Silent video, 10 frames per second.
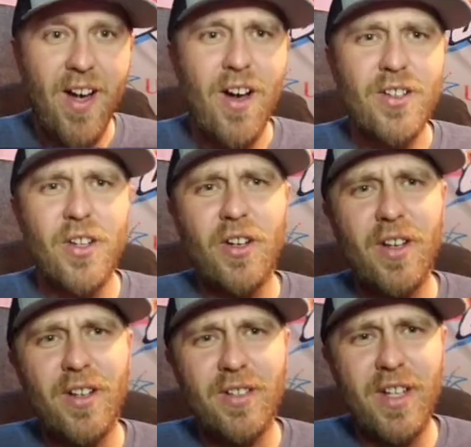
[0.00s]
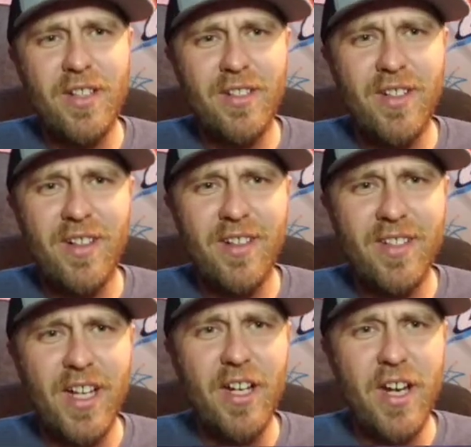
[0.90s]
So
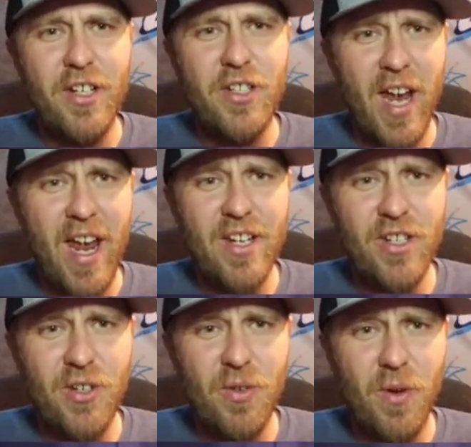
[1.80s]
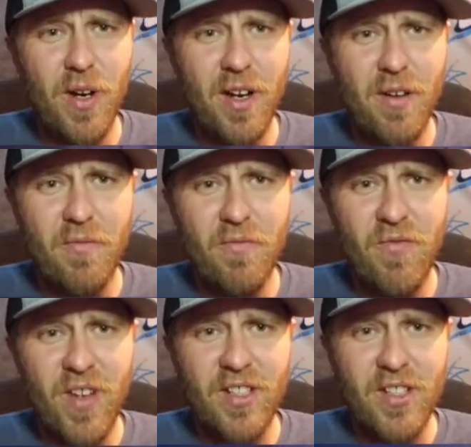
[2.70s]
he changed to
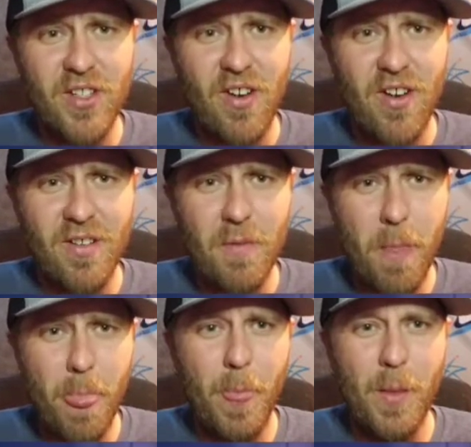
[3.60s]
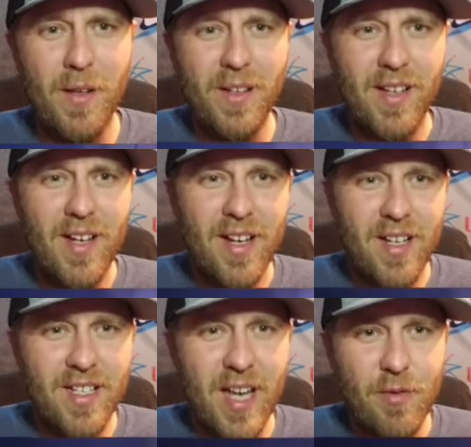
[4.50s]
fit the song, the
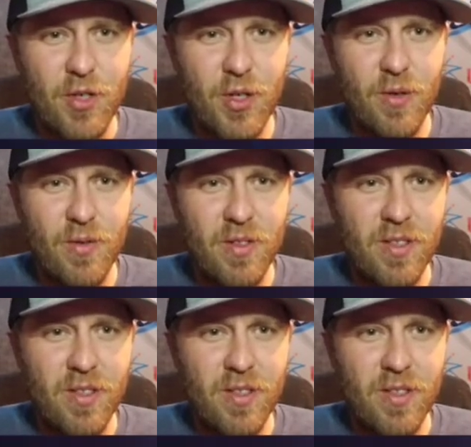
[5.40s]
same shoes.